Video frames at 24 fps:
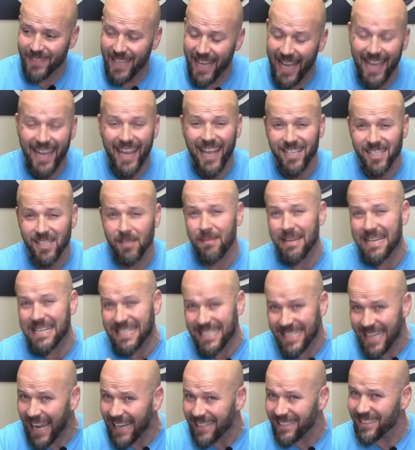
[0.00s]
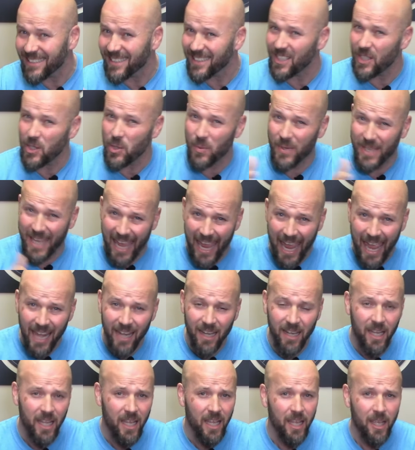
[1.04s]
I guess, I mean, technically you
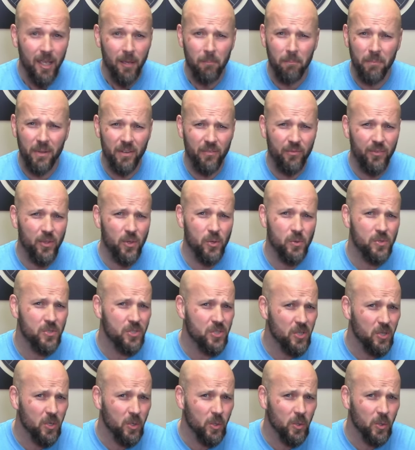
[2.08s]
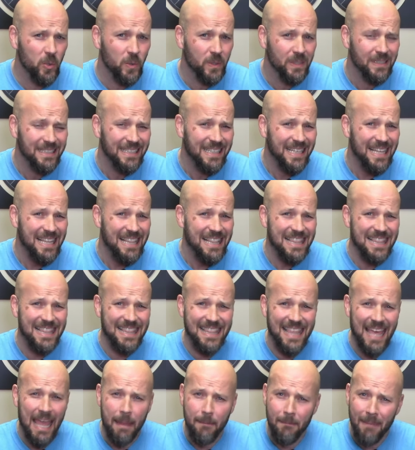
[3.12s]
can, but if you do,
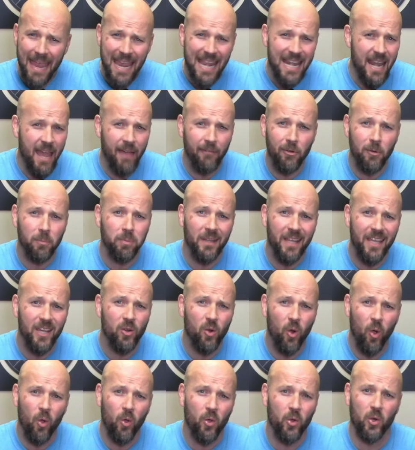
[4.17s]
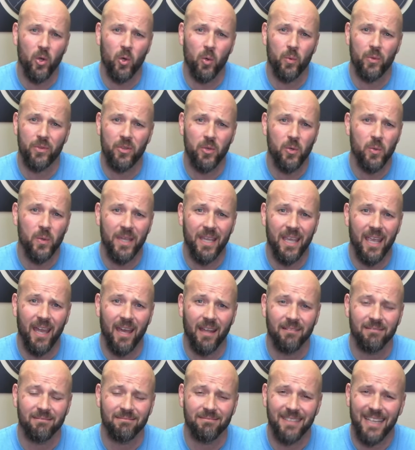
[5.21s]
they may never play Crokinole with you
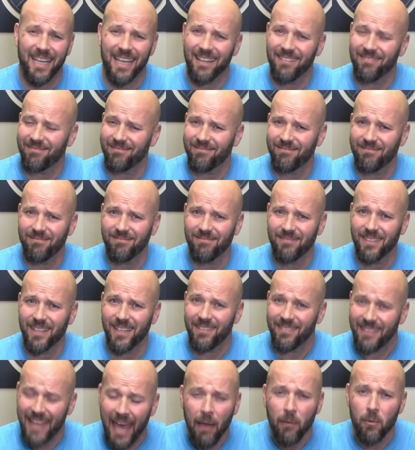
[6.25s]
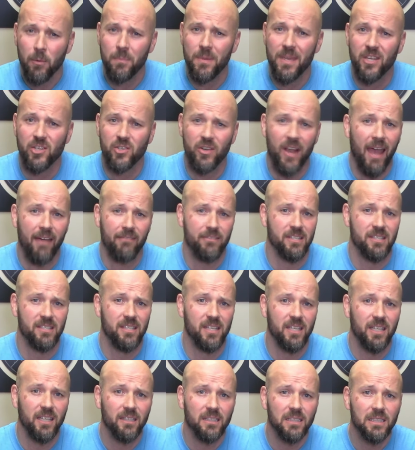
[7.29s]
again, and that would be a
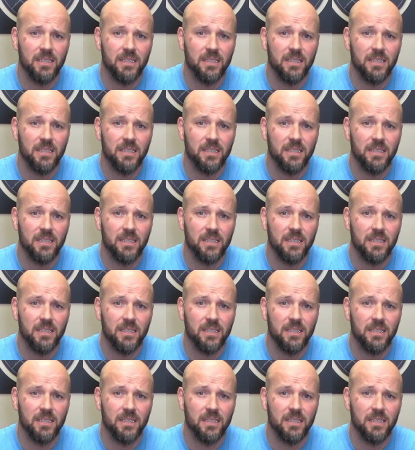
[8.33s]
travesty.